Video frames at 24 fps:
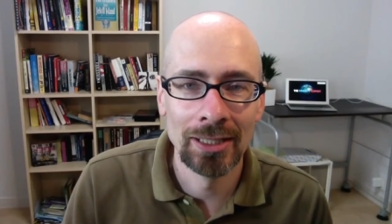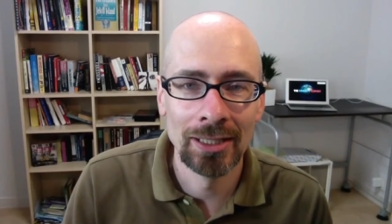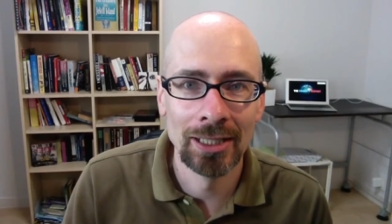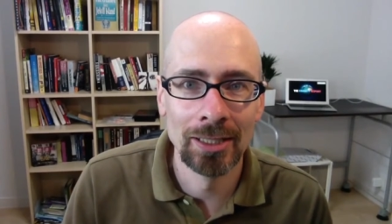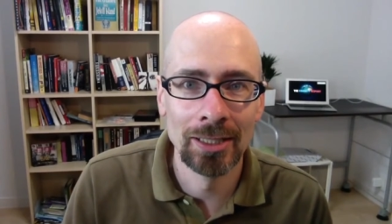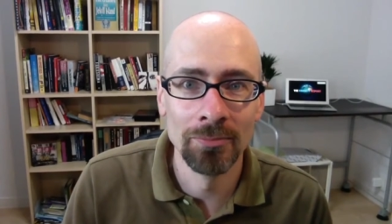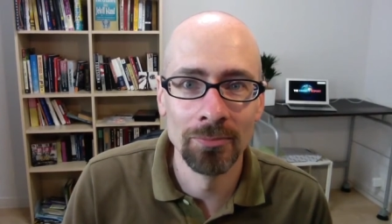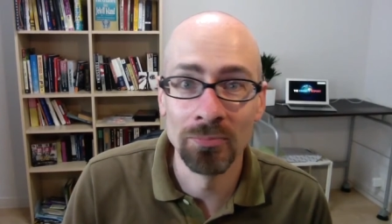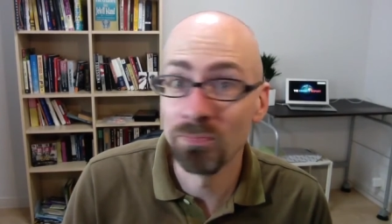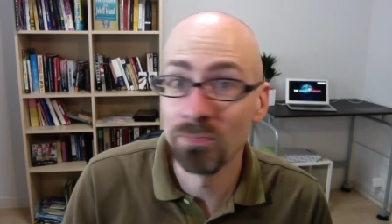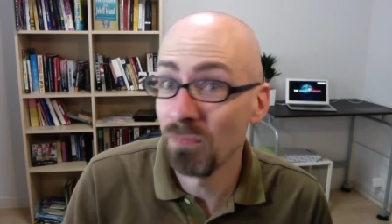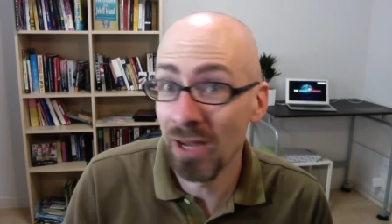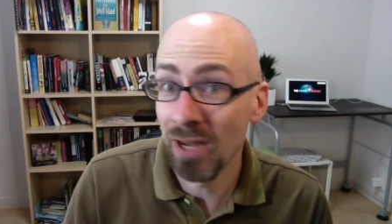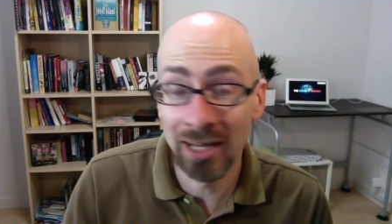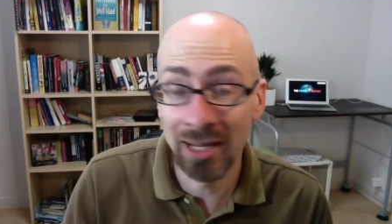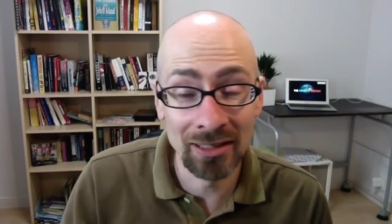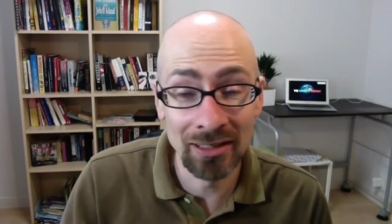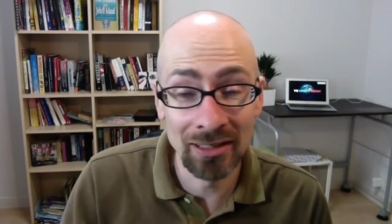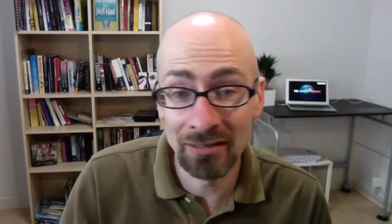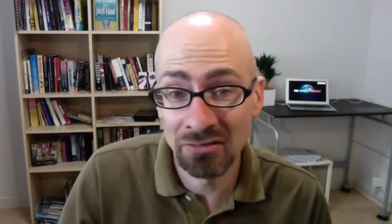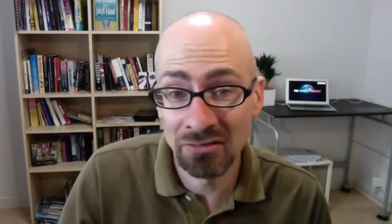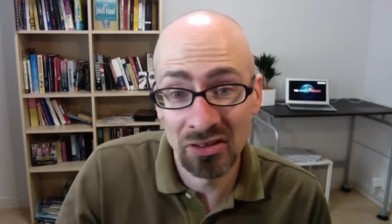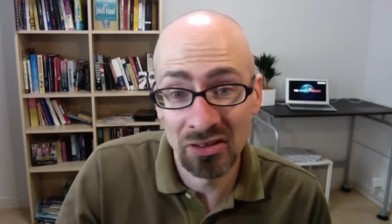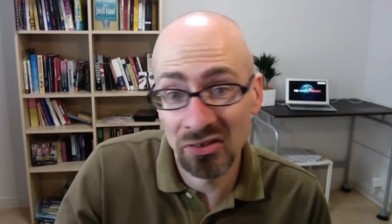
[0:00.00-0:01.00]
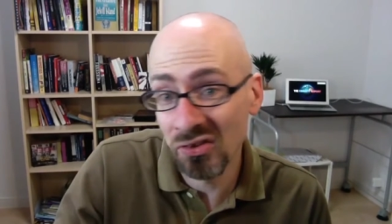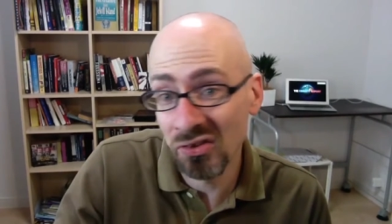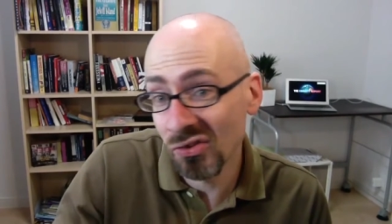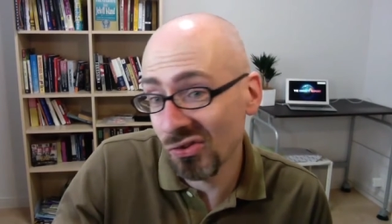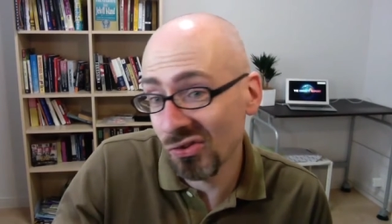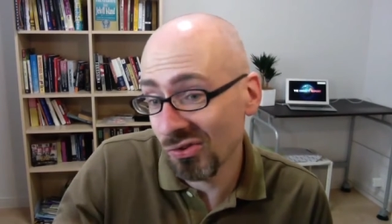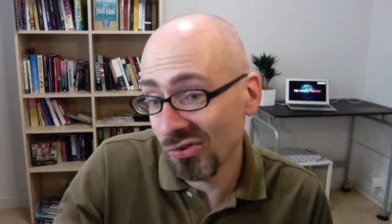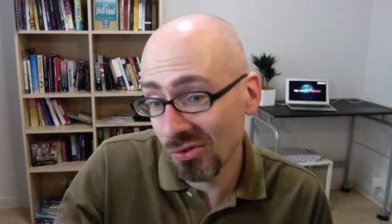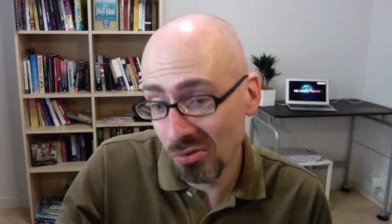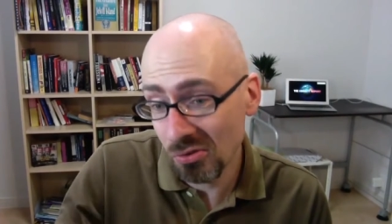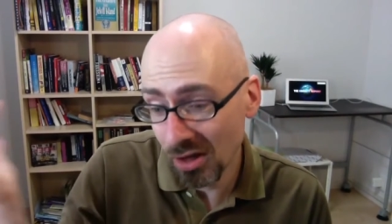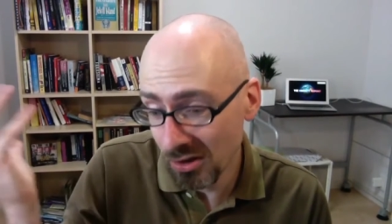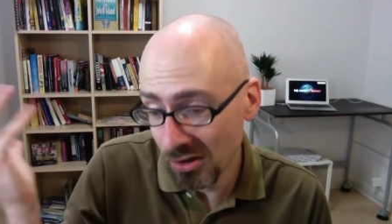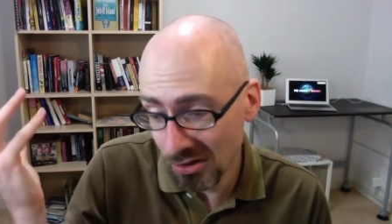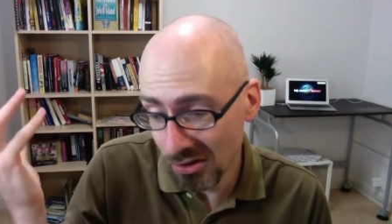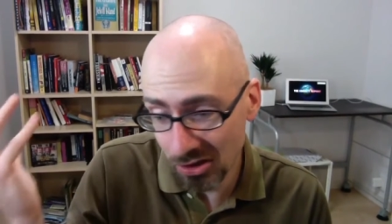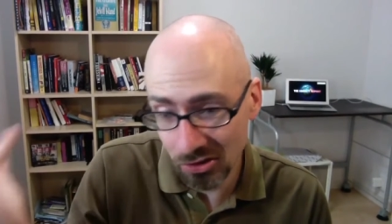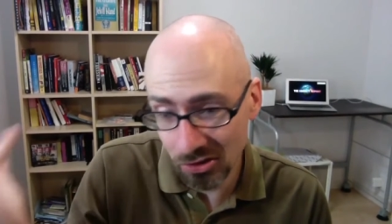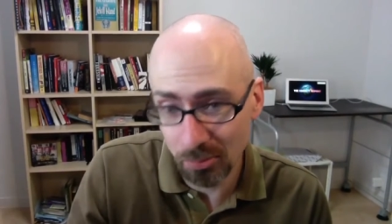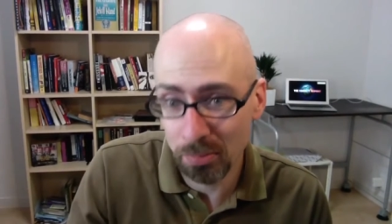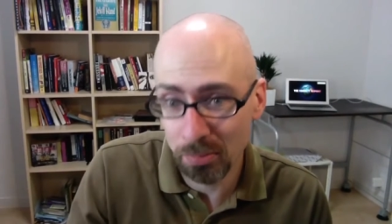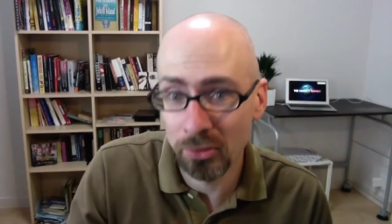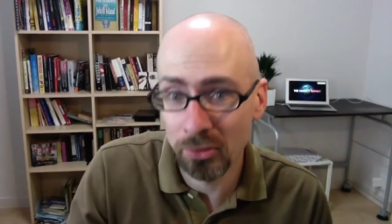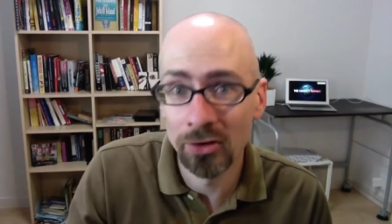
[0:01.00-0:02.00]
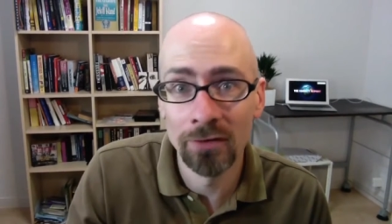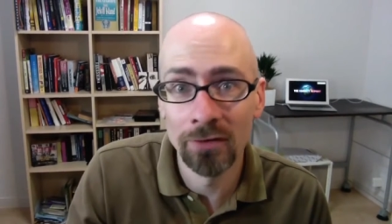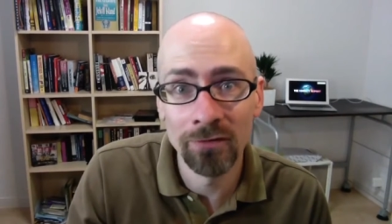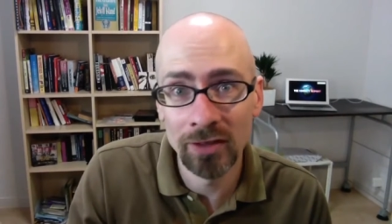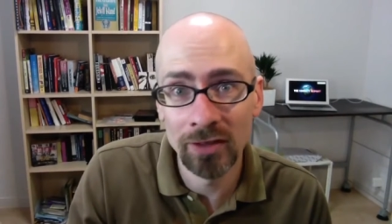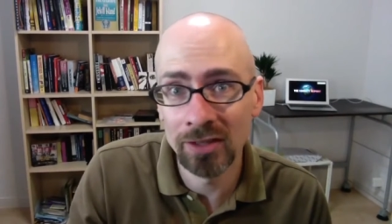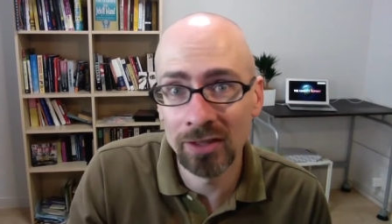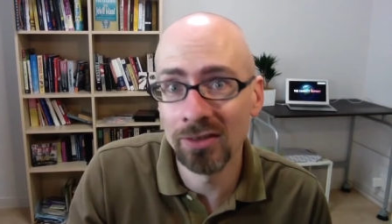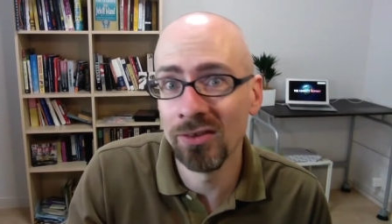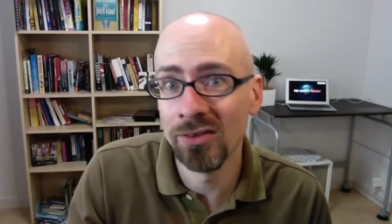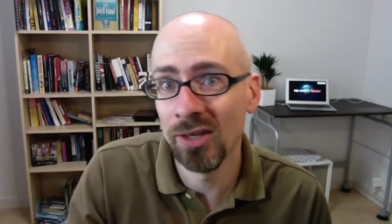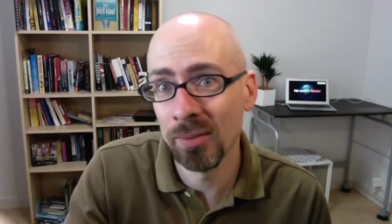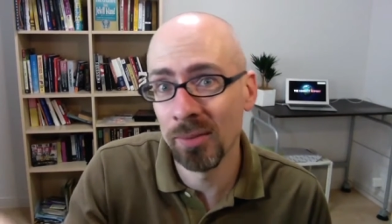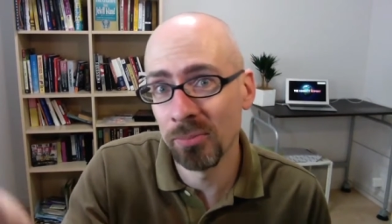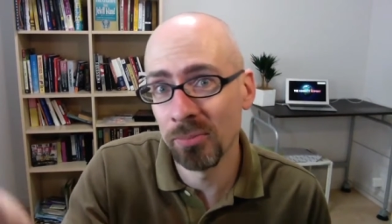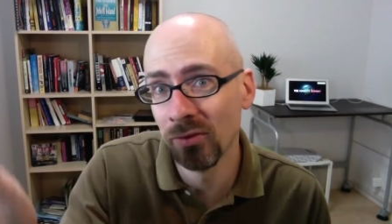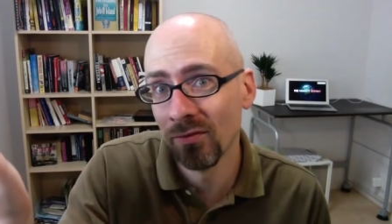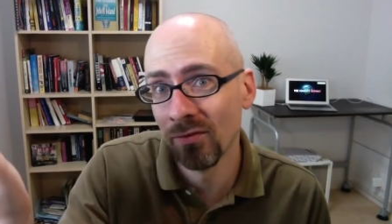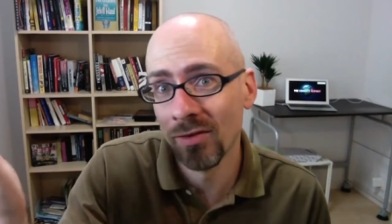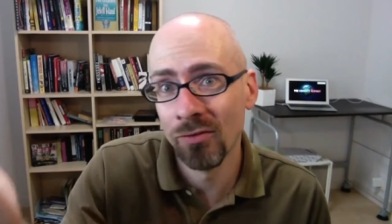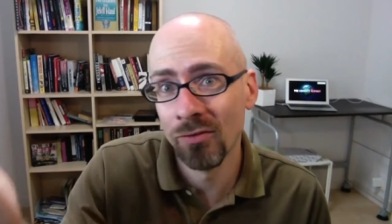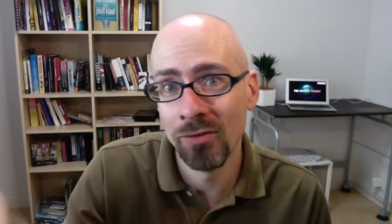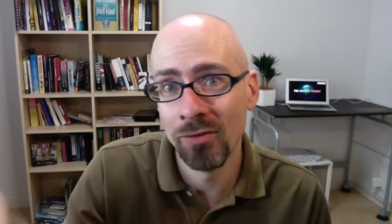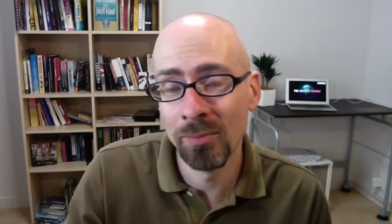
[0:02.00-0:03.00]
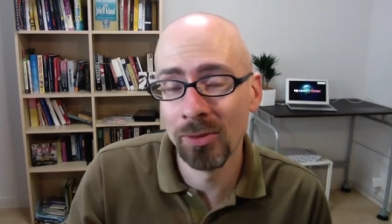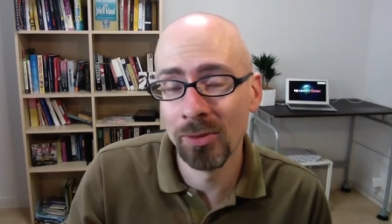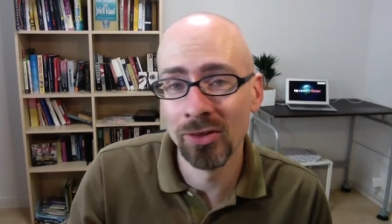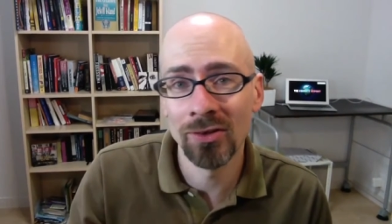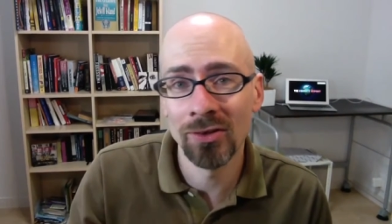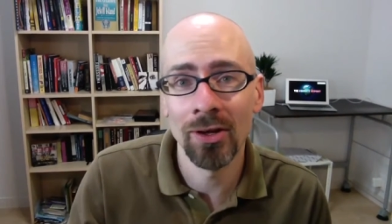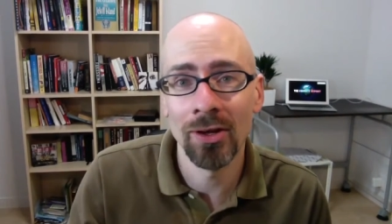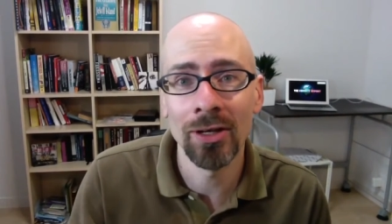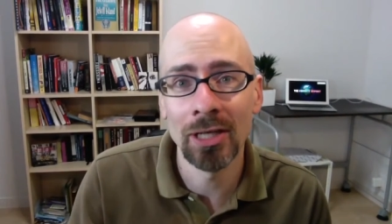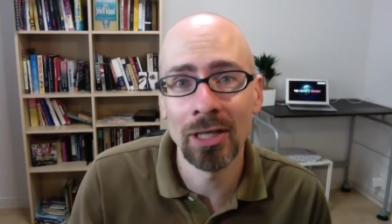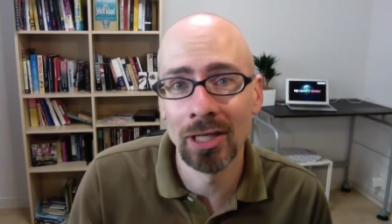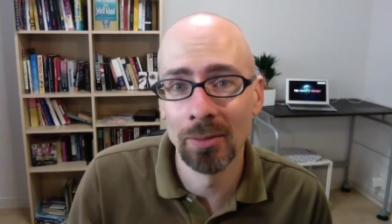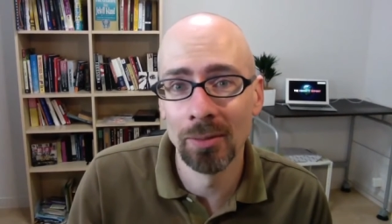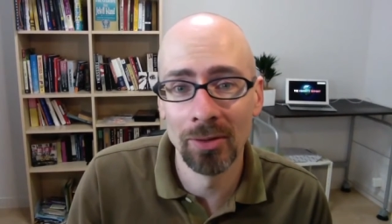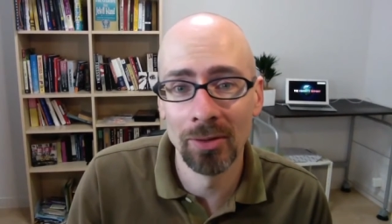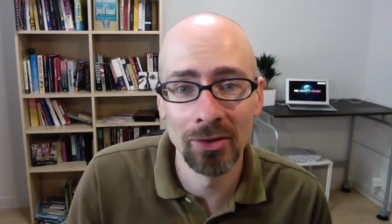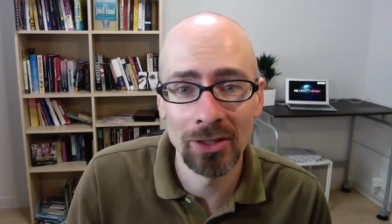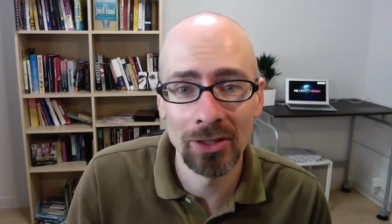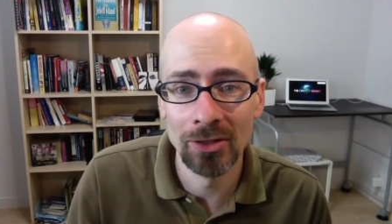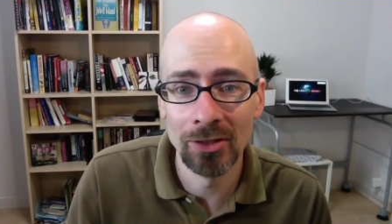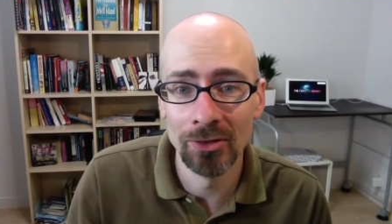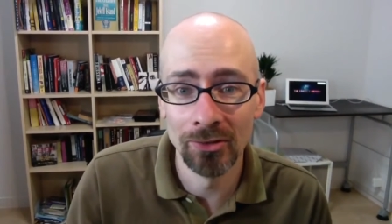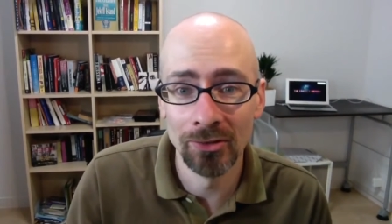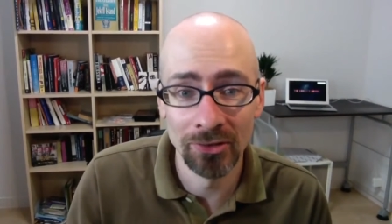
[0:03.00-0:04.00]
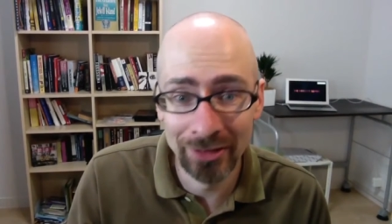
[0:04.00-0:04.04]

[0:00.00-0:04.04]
Um, and this is, I think, the perfect example of what we've been talking about here.